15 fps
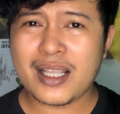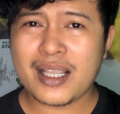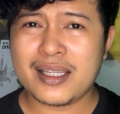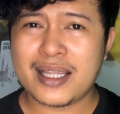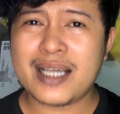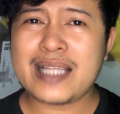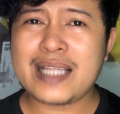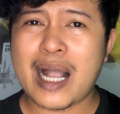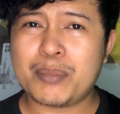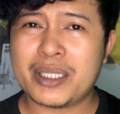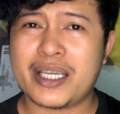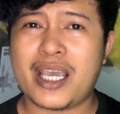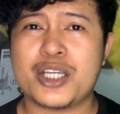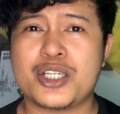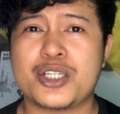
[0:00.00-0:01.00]
that
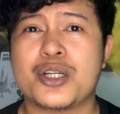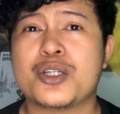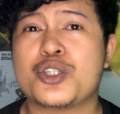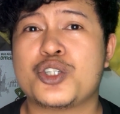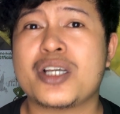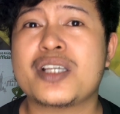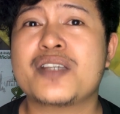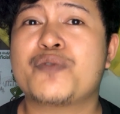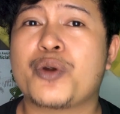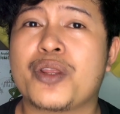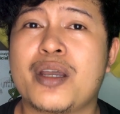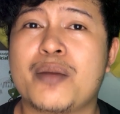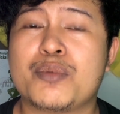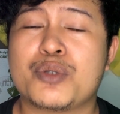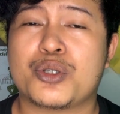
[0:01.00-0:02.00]
application just for
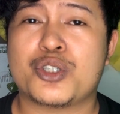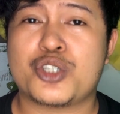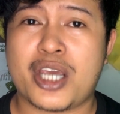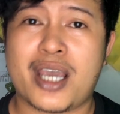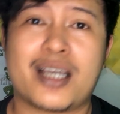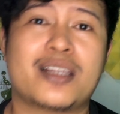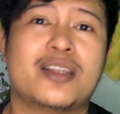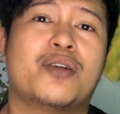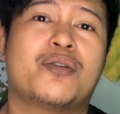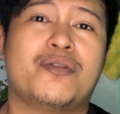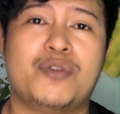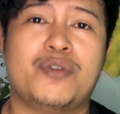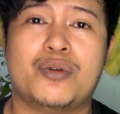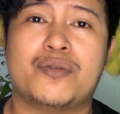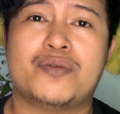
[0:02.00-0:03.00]
them to check the
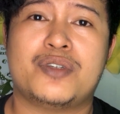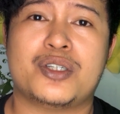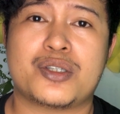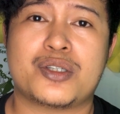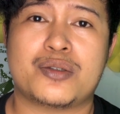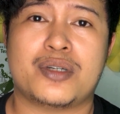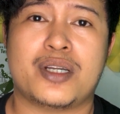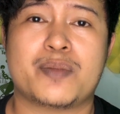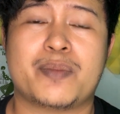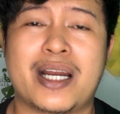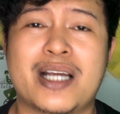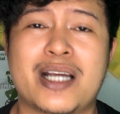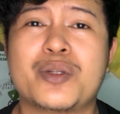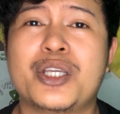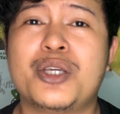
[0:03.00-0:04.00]
review of their students.
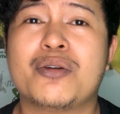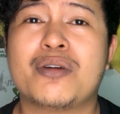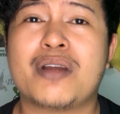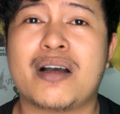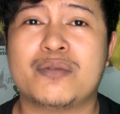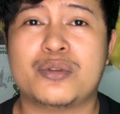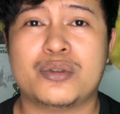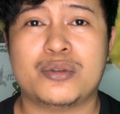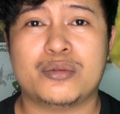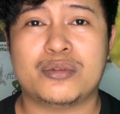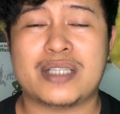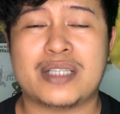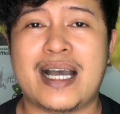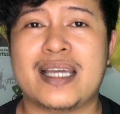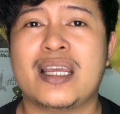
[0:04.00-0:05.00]
But actually, you don't have to do
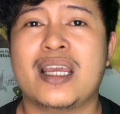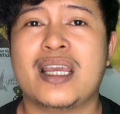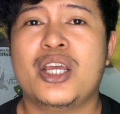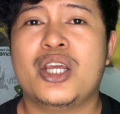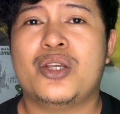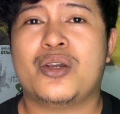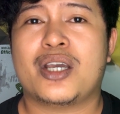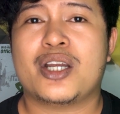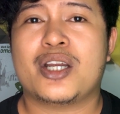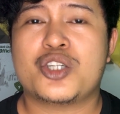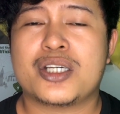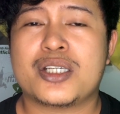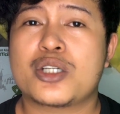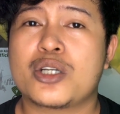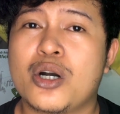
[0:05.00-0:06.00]
that. You can
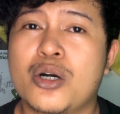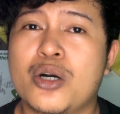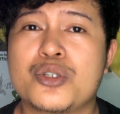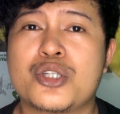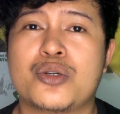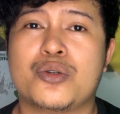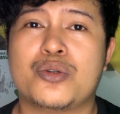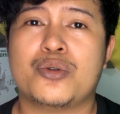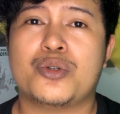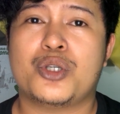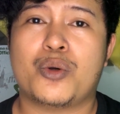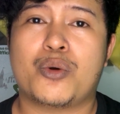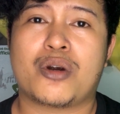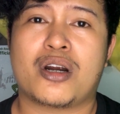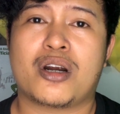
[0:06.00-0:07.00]
just go to
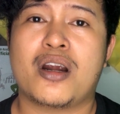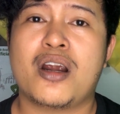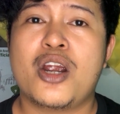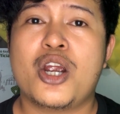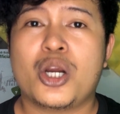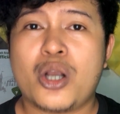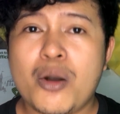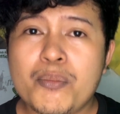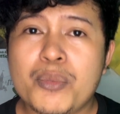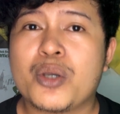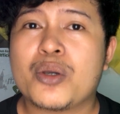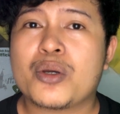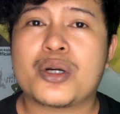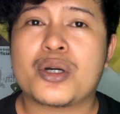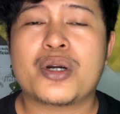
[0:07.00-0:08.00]
your
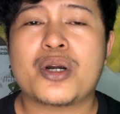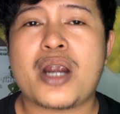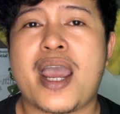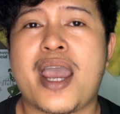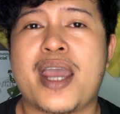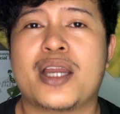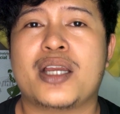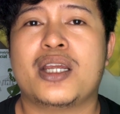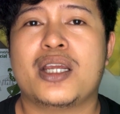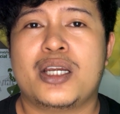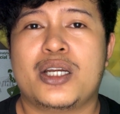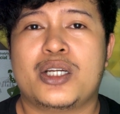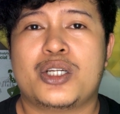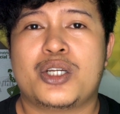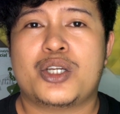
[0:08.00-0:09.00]
computer and
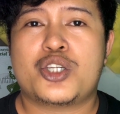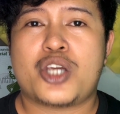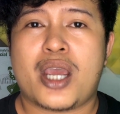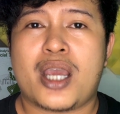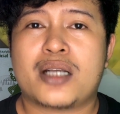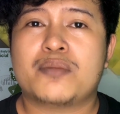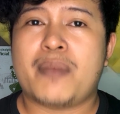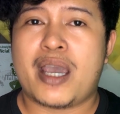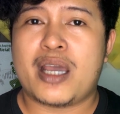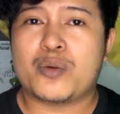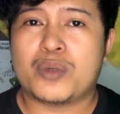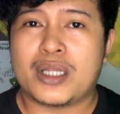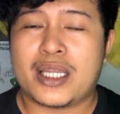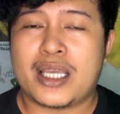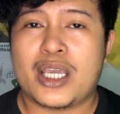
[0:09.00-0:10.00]
check
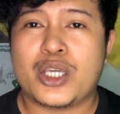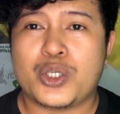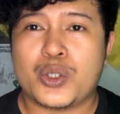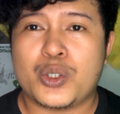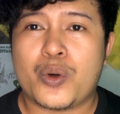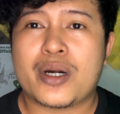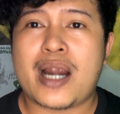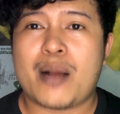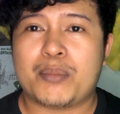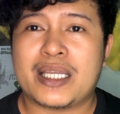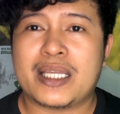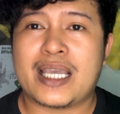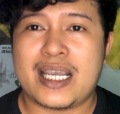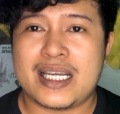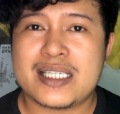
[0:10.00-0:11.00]
manually your
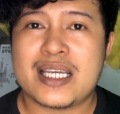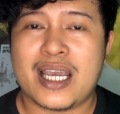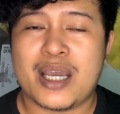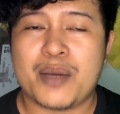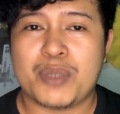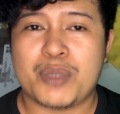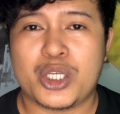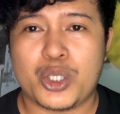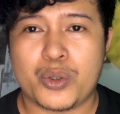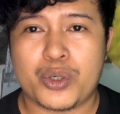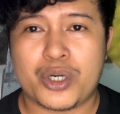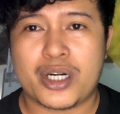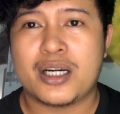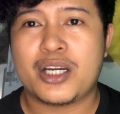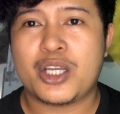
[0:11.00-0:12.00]
application. I mean
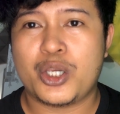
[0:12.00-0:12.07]
your